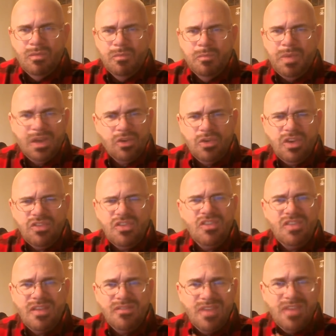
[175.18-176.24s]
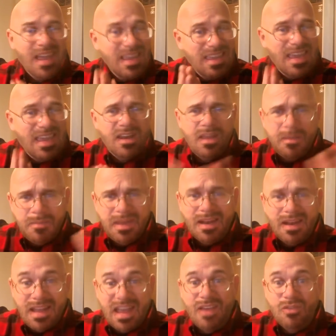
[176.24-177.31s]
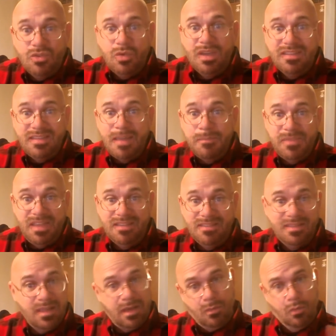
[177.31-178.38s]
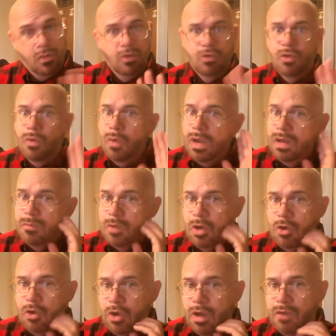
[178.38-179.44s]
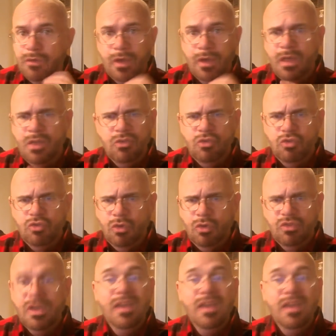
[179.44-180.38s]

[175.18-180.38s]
But Christians have not yet been allowed to accept this. No, wait a minute, Dave. No, that just don't exist.